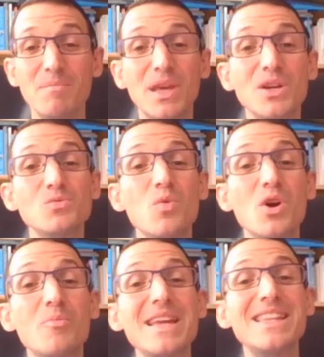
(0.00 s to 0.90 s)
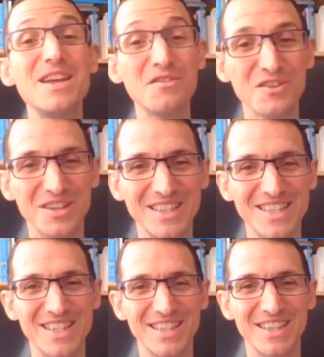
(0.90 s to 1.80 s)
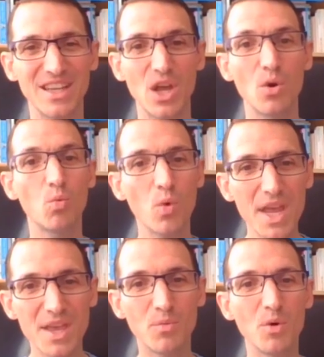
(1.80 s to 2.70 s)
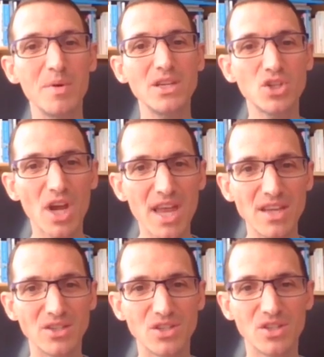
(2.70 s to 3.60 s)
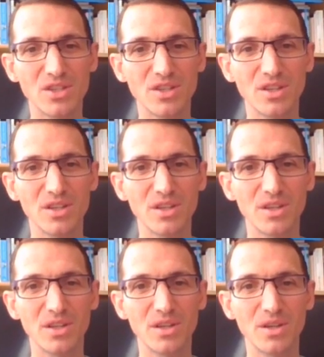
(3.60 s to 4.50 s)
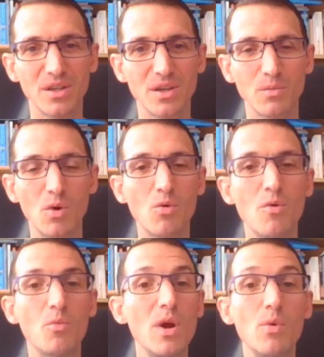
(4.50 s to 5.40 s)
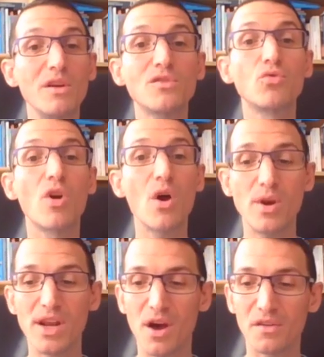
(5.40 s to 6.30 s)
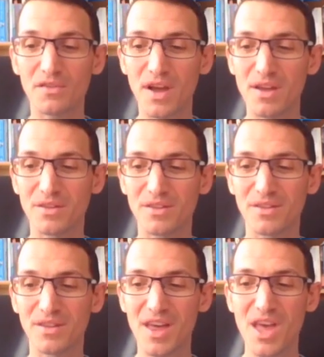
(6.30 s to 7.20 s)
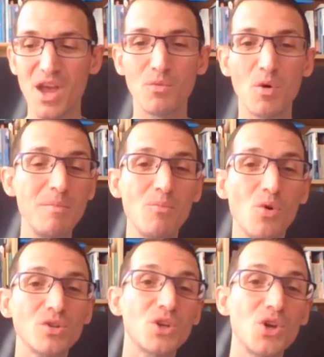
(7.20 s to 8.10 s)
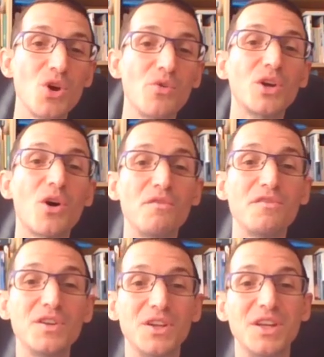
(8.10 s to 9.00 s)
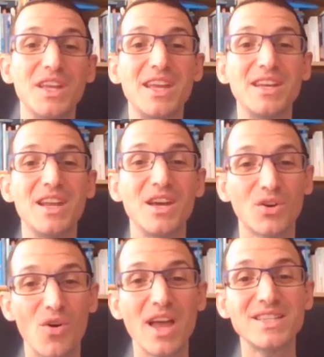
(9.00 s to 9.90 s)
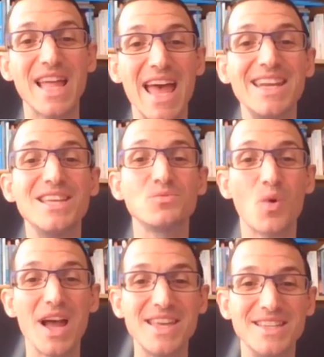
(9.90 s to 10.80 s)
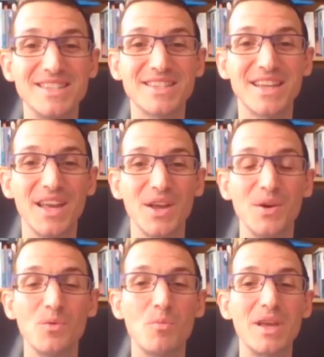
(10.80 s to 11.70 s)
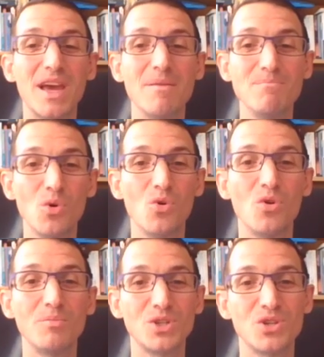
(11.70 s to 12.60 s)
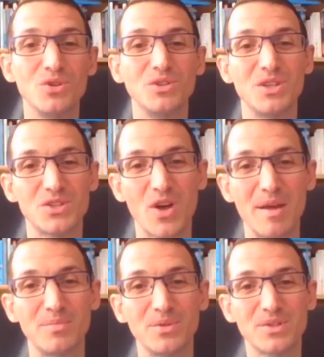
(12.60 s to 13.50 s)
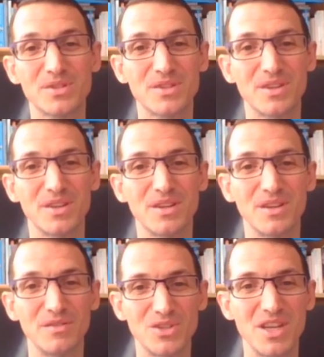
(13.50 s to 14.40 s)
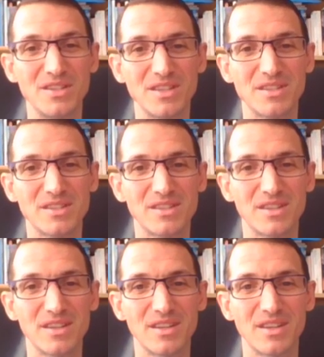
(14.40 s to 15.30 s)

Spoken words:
Because we'll be different. We will be changed. We will have grown in our faith. We'll be more secure and confident in Christ and his ways. We'll become more mature disciples of Jesus.